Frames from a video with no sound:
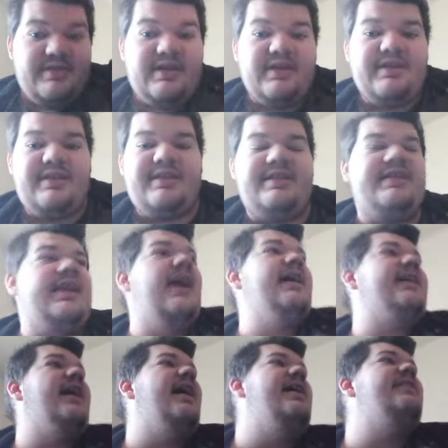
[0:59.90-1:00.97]
So yeah,
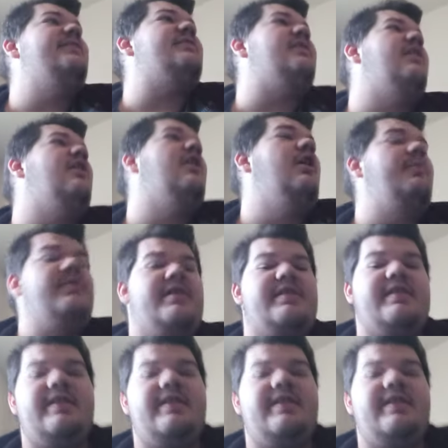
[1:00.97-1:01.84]
guys, hope you guys